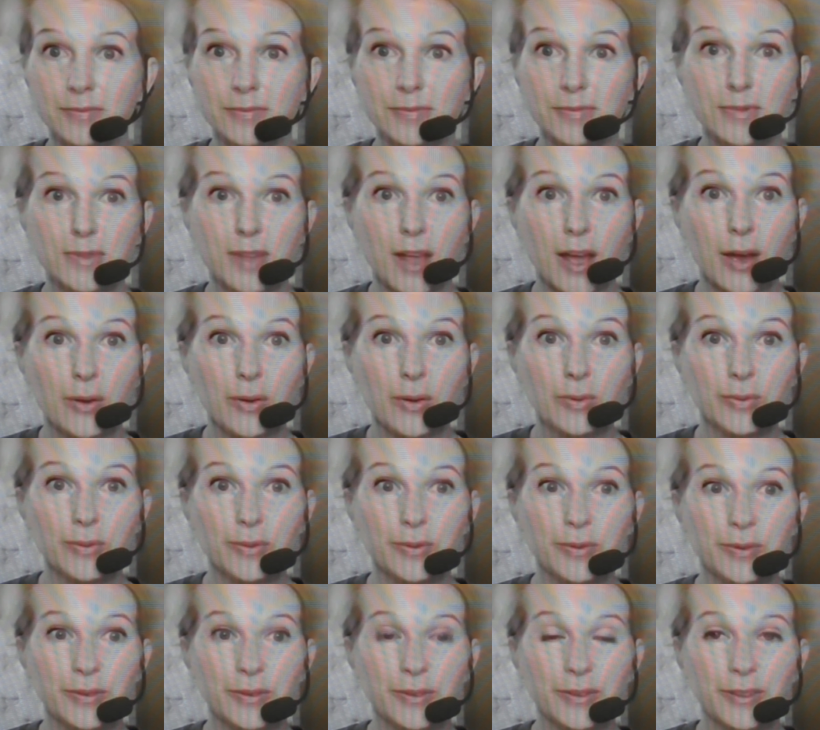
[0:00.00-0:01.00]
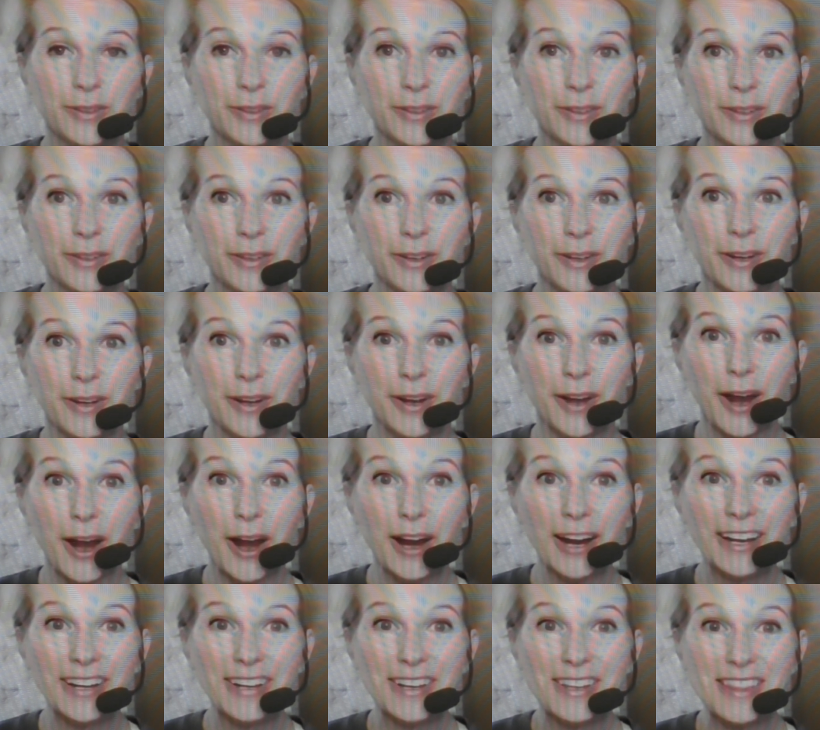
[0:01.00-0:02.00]
No? All
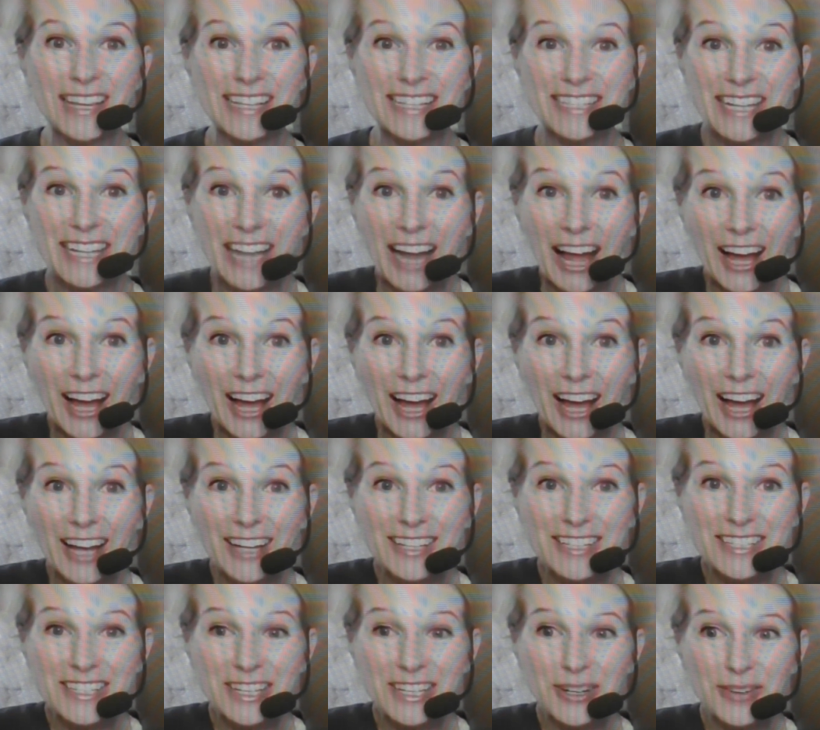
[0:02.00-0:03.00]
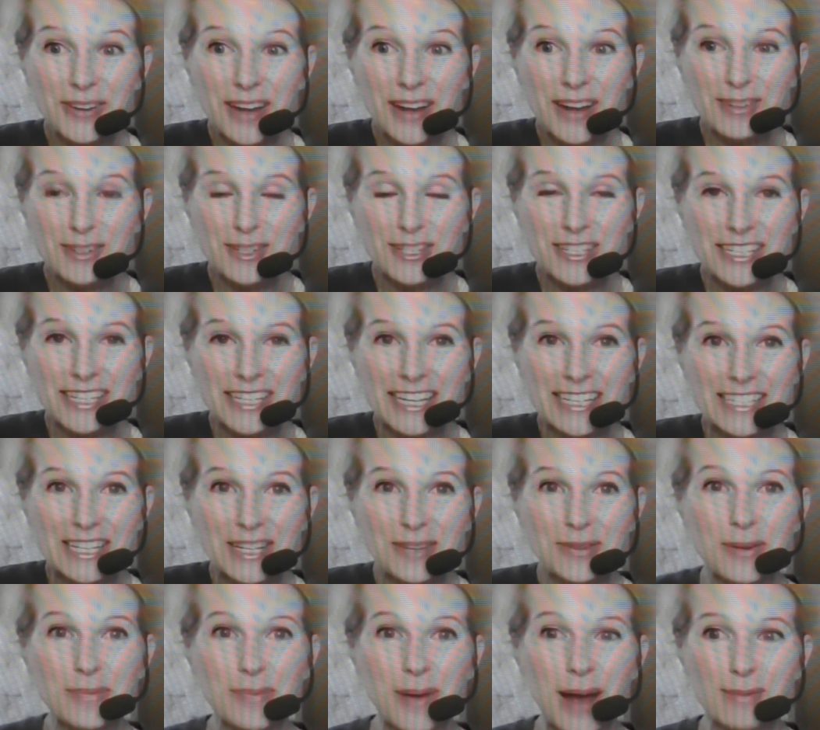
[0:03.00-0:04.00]
right, Well, that's it. I'll stick around just in case
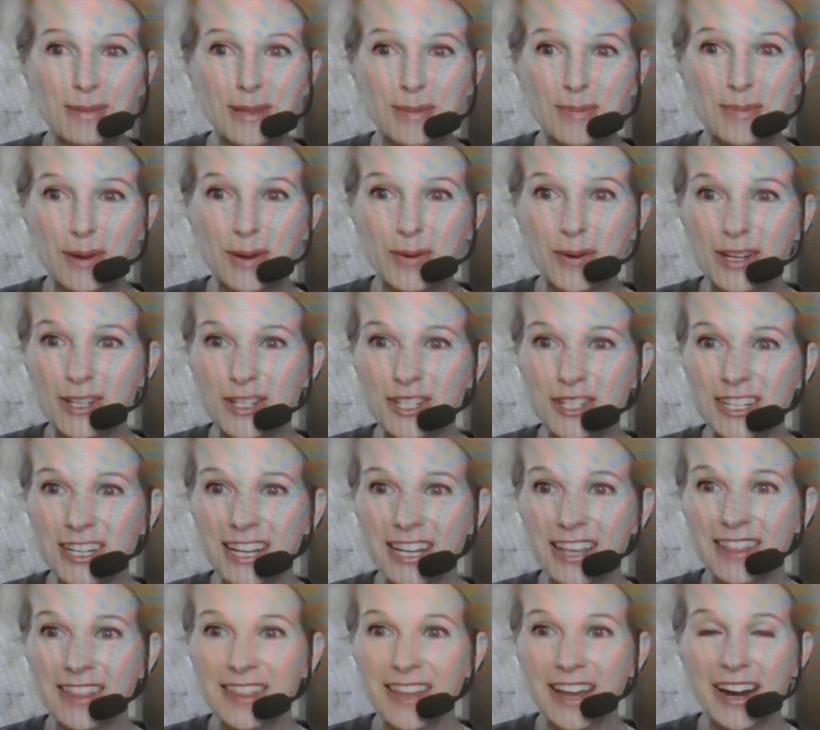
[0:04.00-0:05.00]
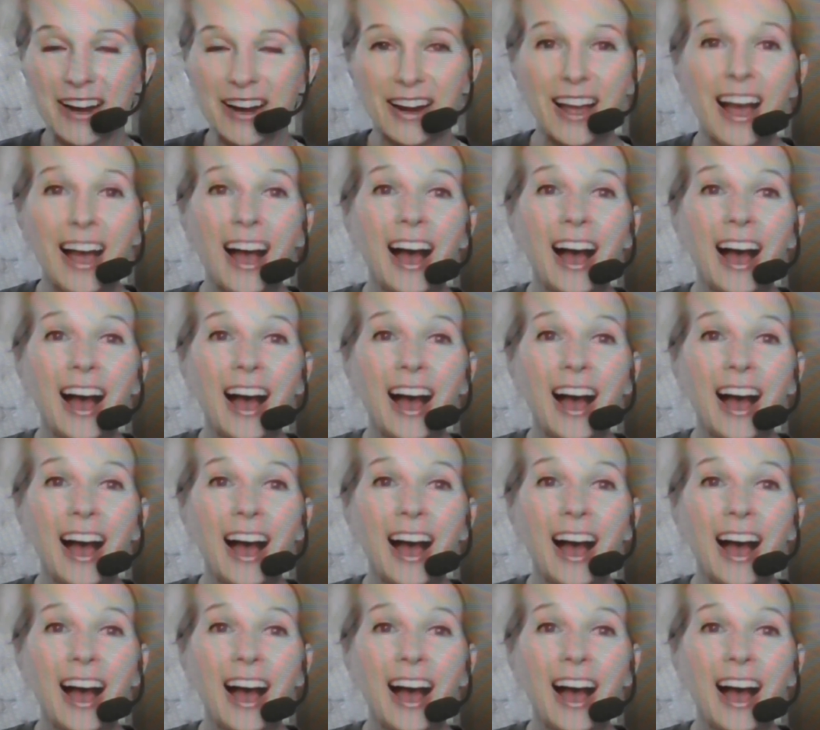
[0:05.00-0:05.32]
anyone pops up a question in there.